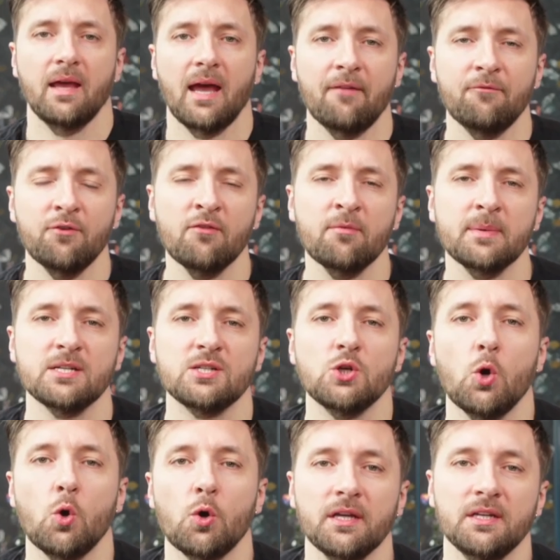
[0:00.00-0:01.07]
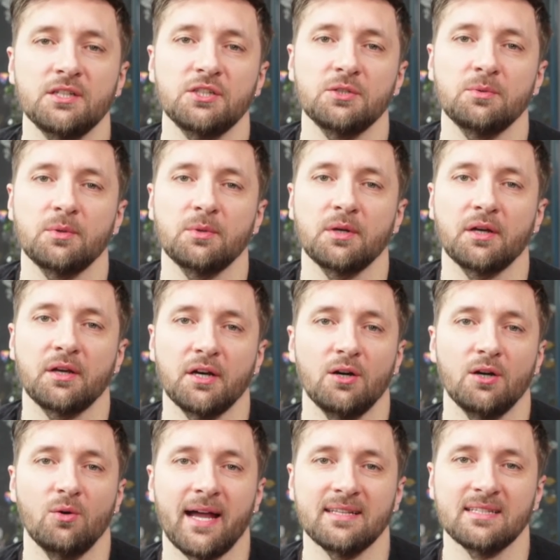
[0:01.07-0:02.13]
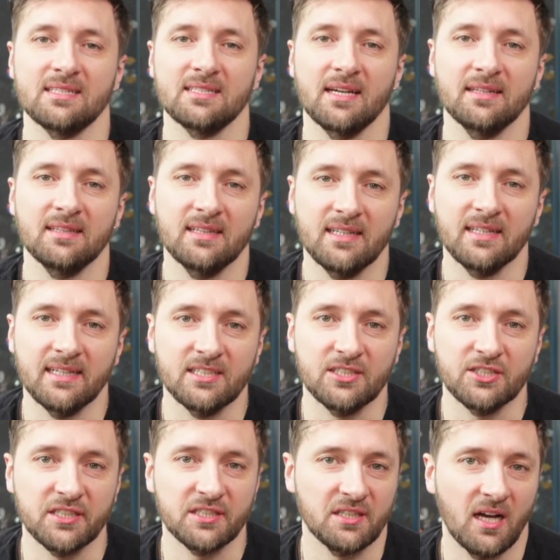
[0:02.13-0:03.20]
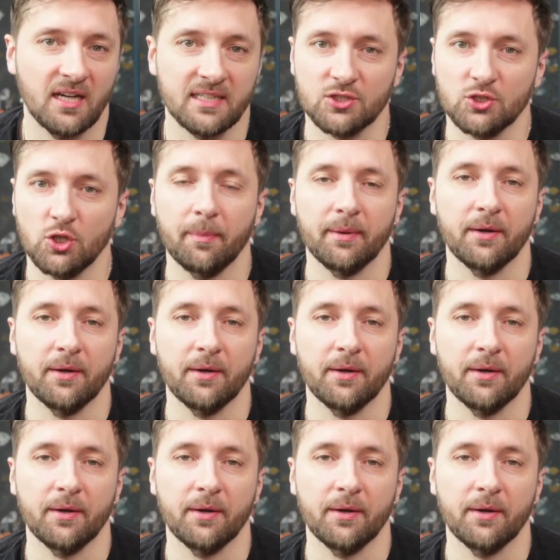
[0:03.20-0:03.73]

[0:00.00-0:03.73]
ever been talking to a girl and suddenly she starts dropping off?